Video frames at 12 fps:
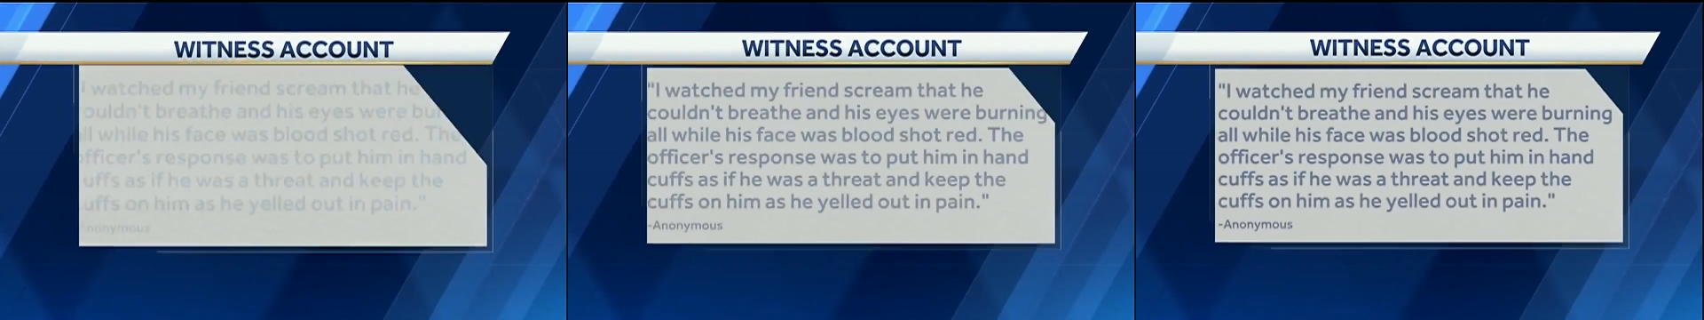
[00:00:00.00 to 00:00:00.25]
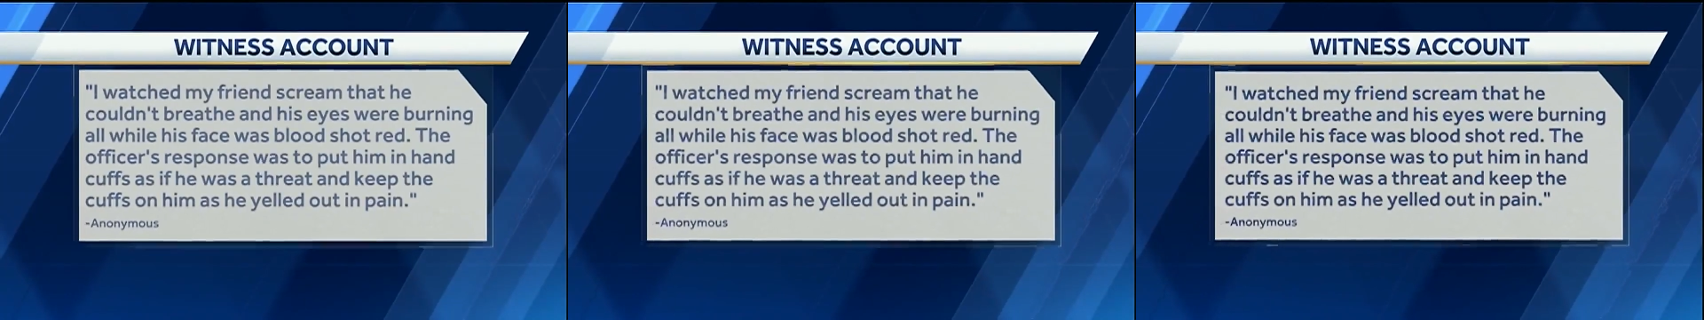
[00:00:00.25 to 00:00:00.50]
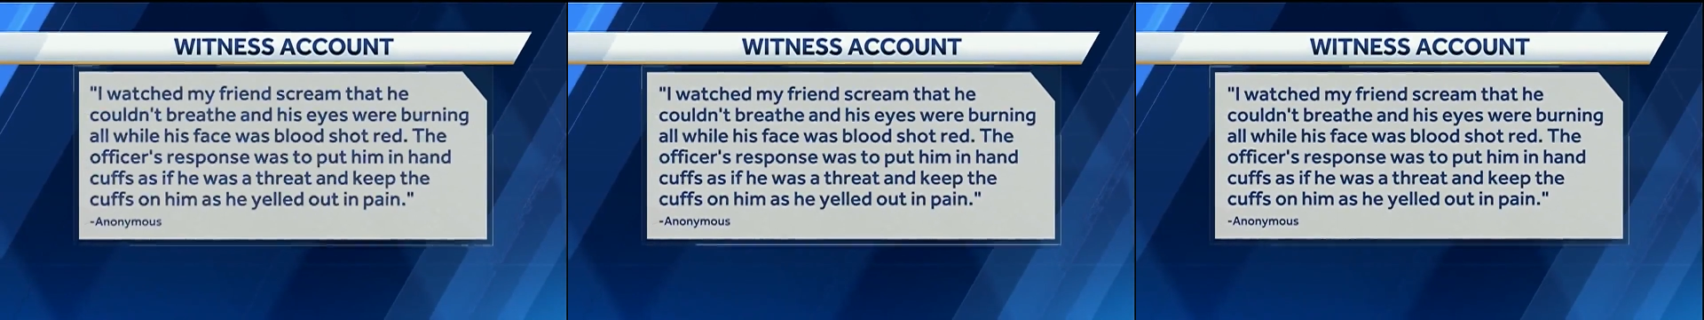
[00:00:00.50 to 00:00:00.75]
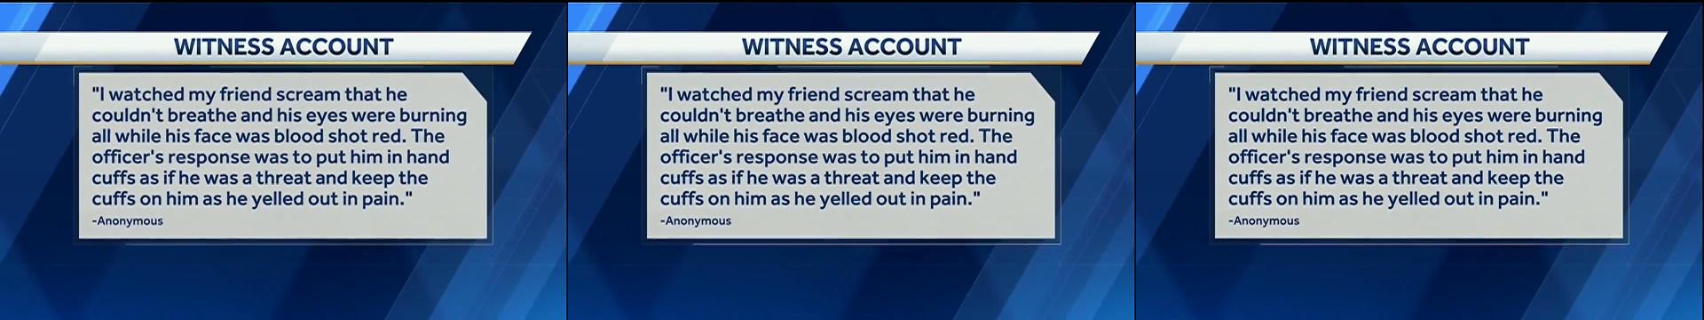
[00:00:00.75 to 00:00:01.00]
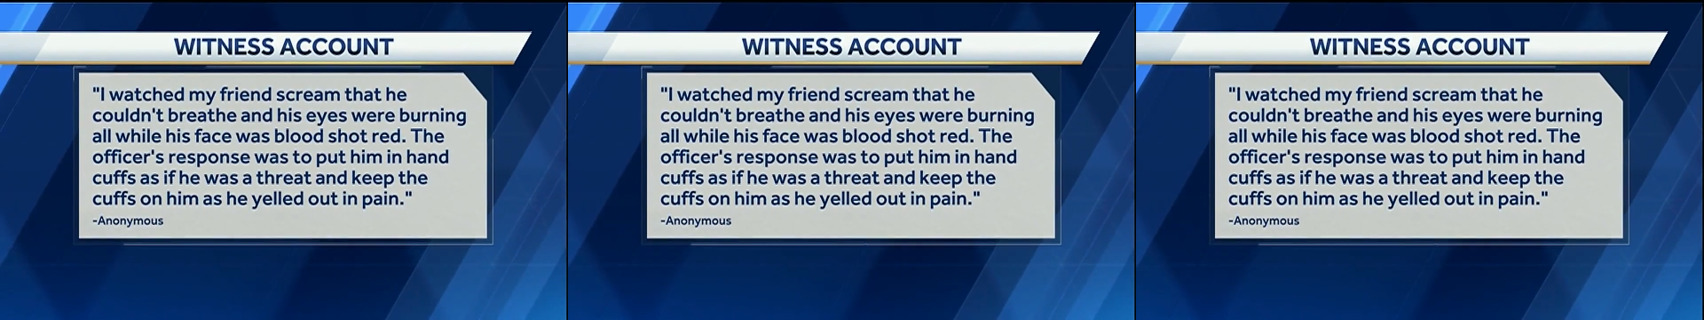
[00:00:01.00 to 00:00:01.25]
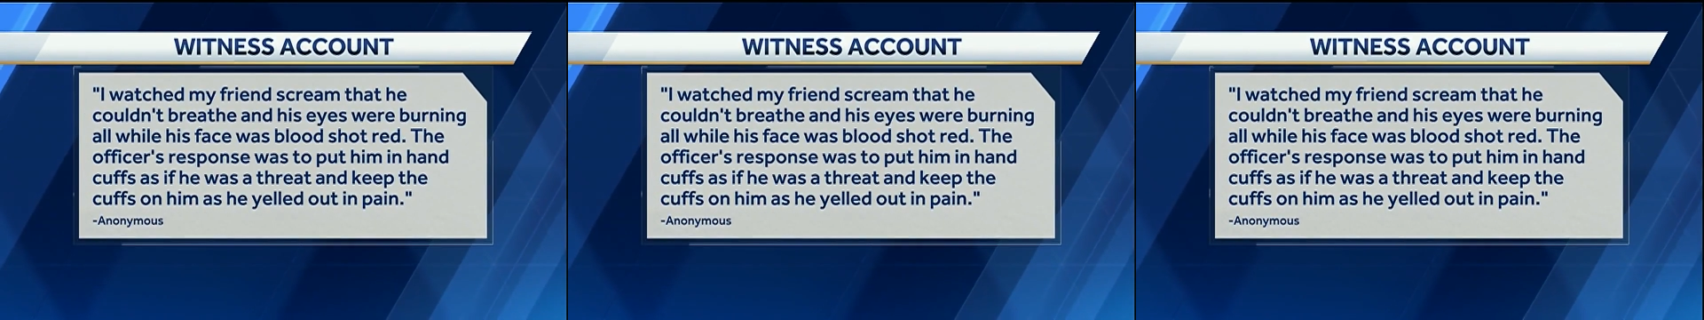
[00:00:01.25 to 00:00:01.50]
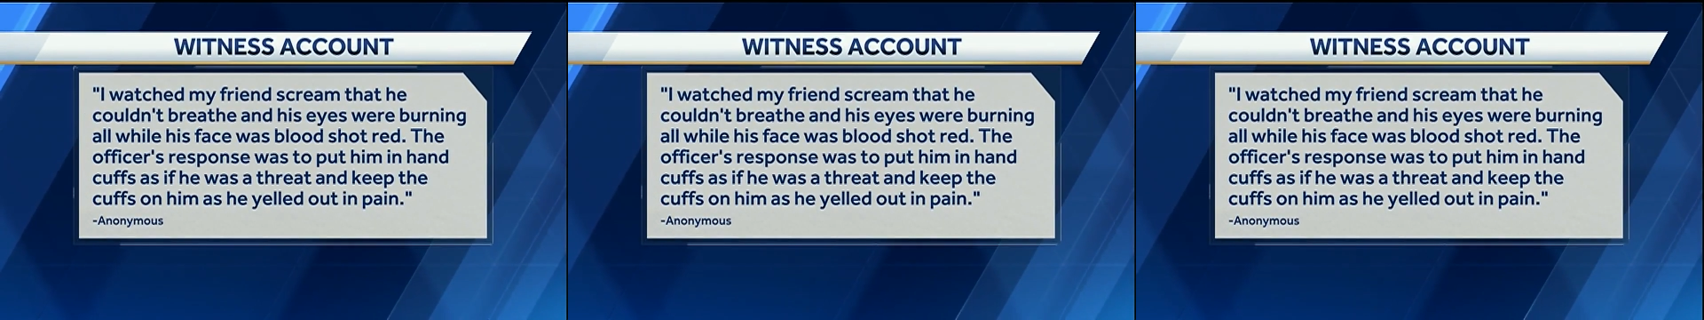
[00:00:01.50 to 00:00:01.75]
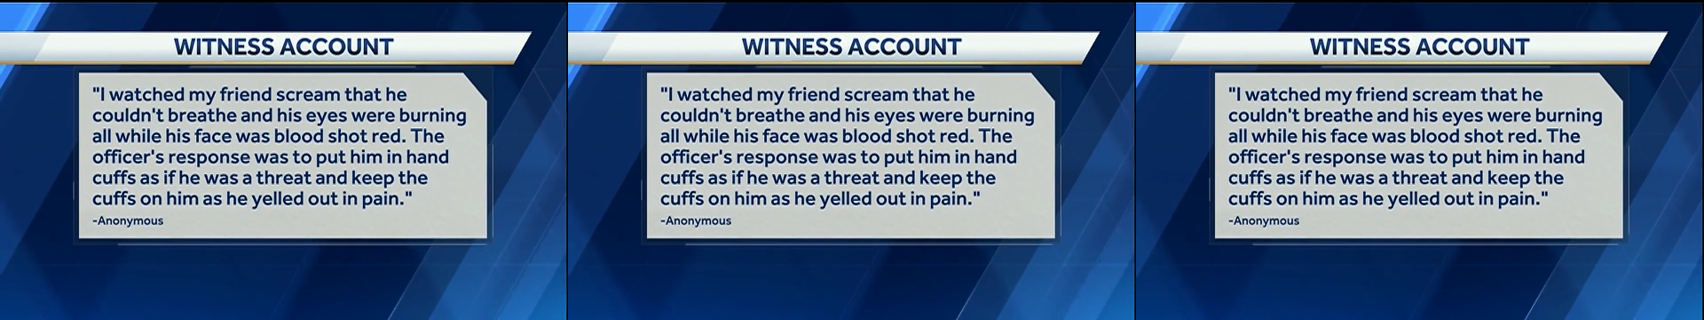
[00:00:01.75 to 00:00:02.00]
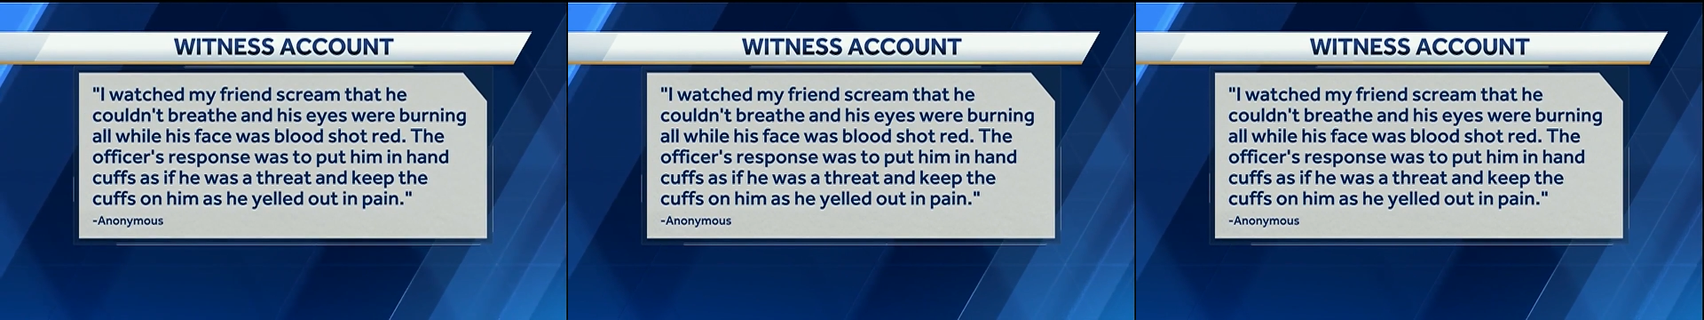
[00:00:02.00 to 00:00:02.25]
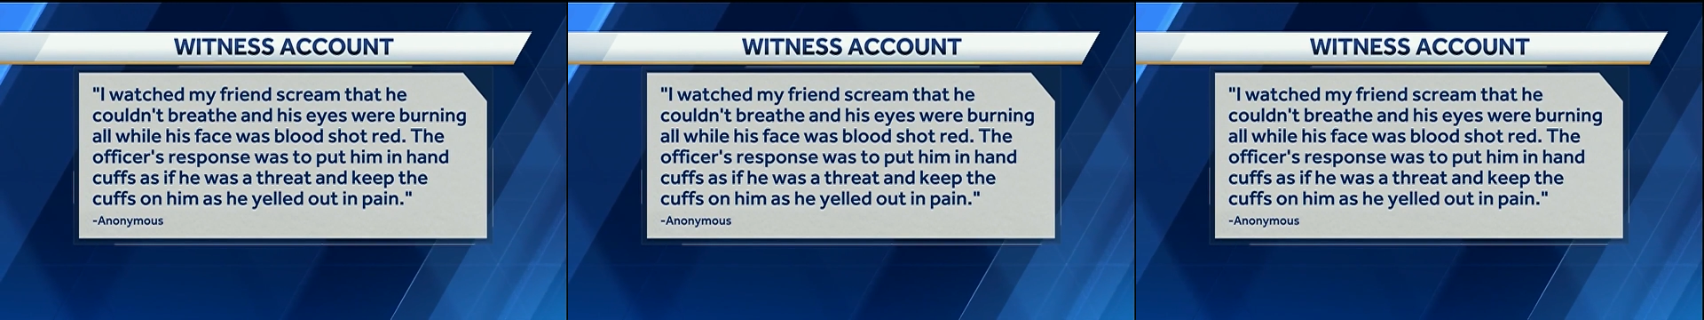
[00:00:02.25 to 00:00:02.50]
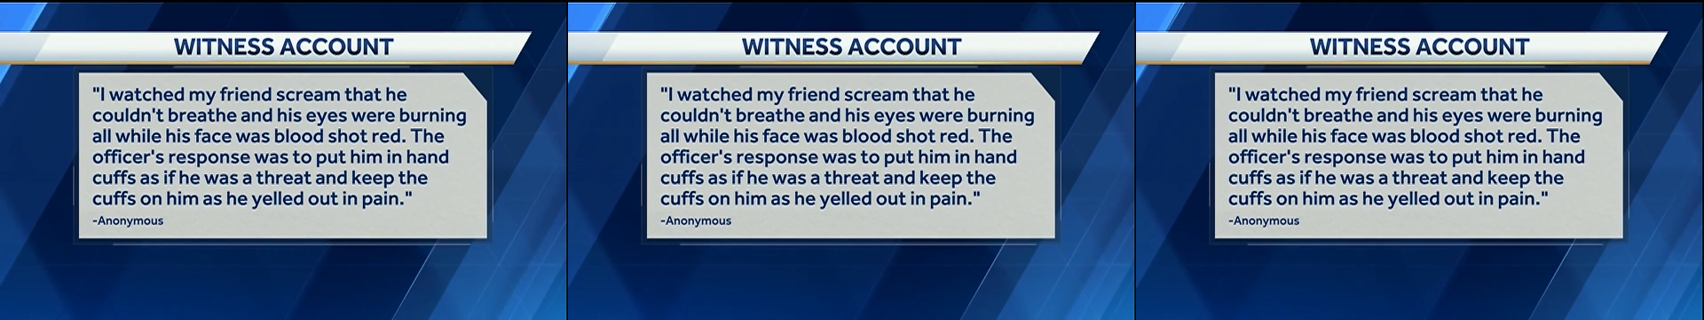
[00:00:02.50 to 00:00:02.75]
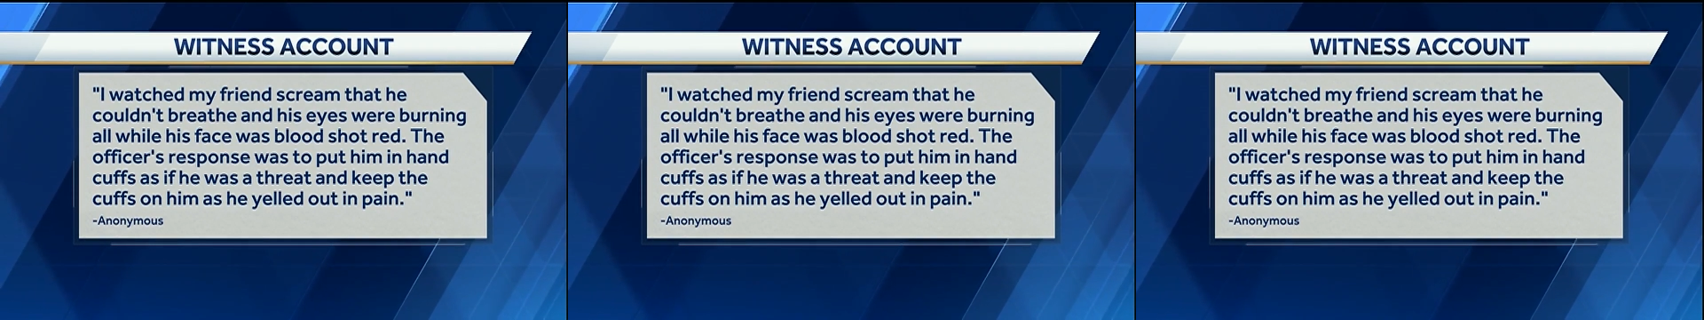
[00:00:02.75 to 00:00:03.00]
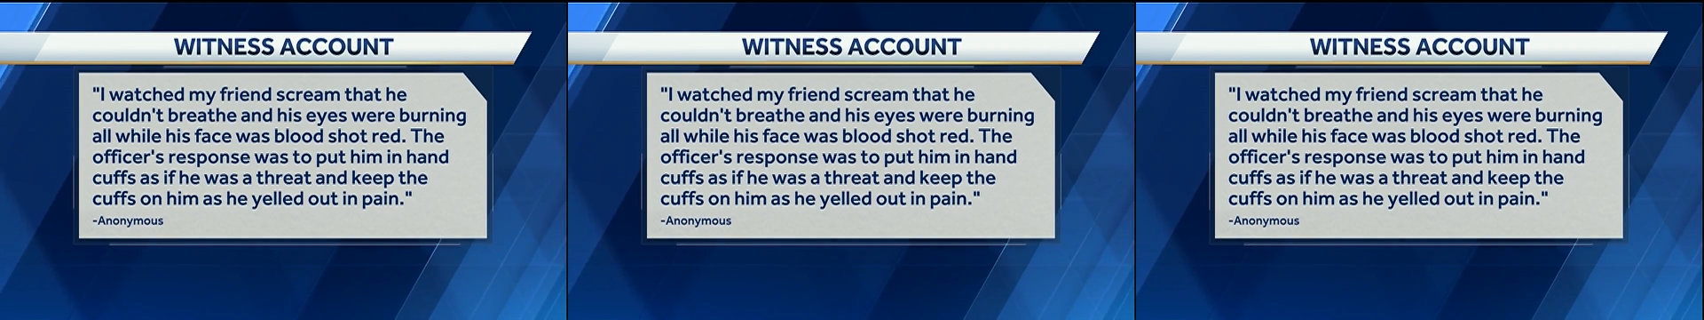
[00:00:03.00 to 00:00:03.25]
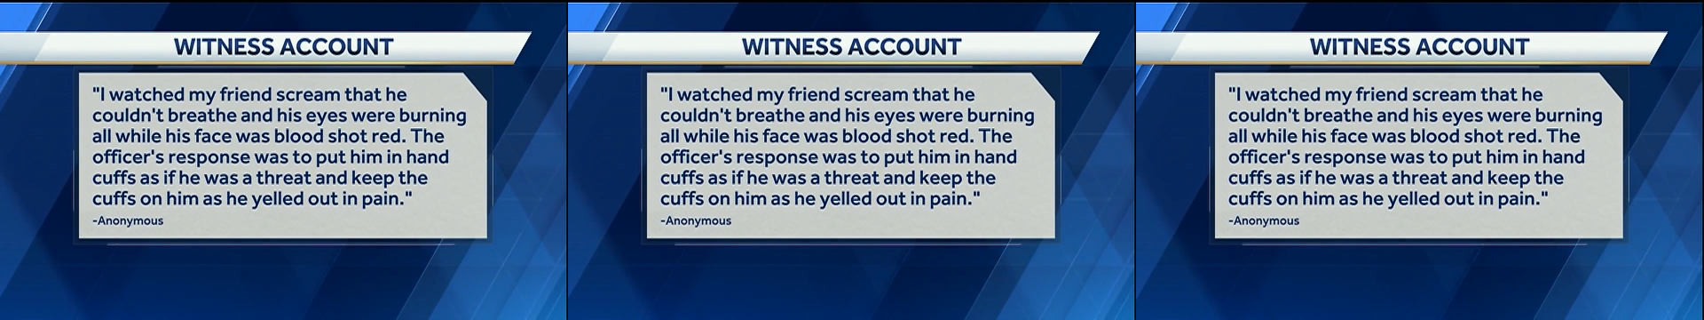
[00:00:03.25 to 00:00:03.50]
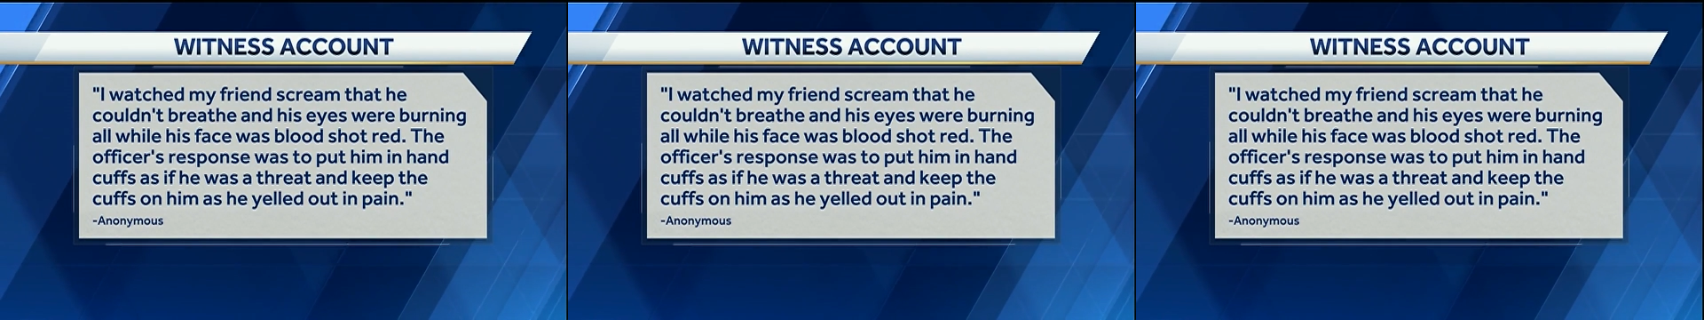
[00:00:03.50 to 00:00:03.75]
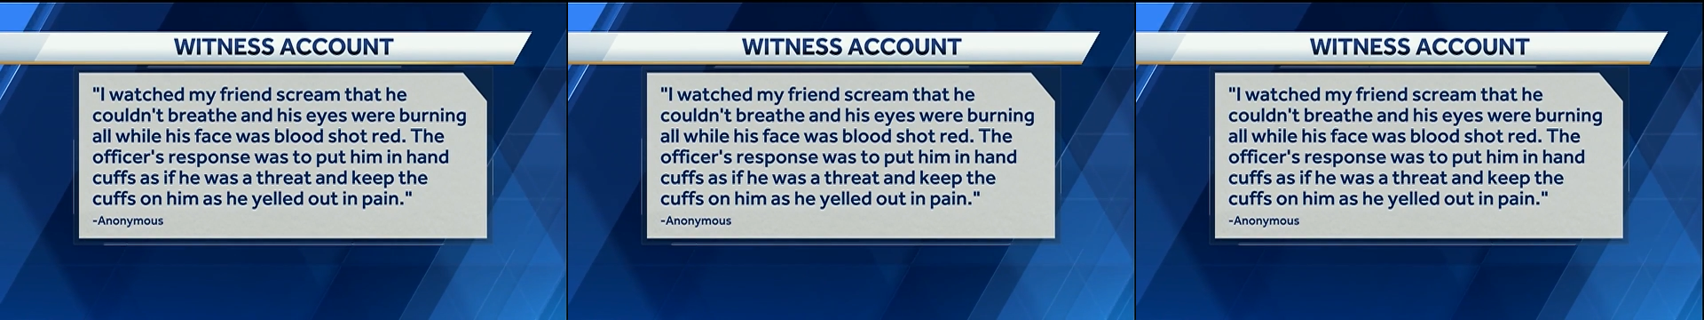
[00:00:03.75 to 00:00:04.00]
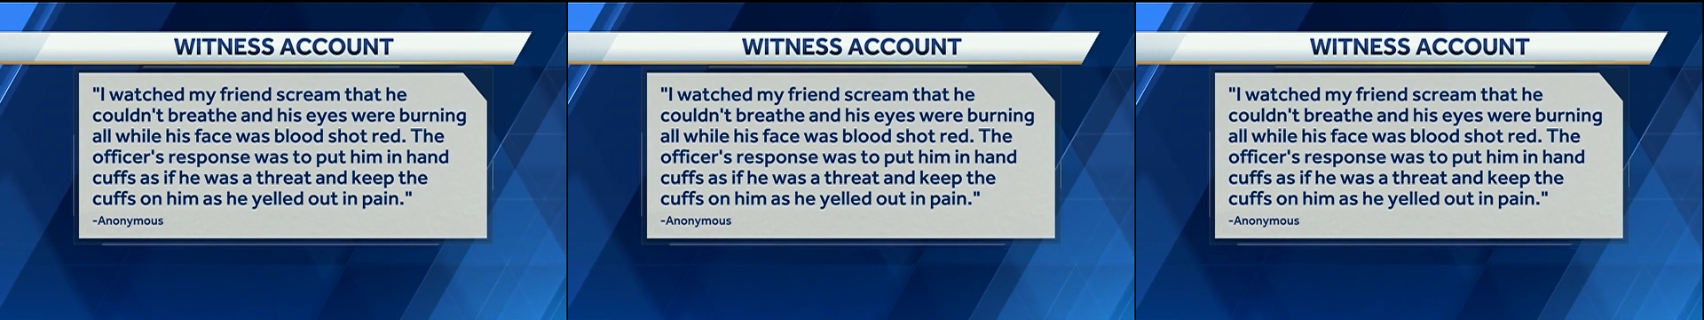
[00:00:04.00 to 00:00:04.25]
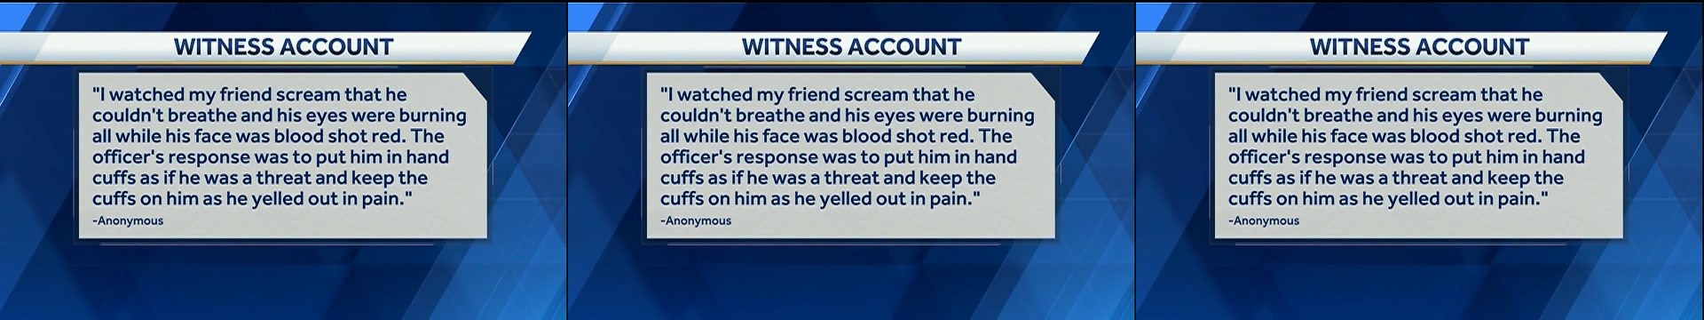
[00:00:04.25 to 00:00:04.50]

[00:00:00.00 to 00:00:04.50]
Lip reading: [unreadable: no face in view]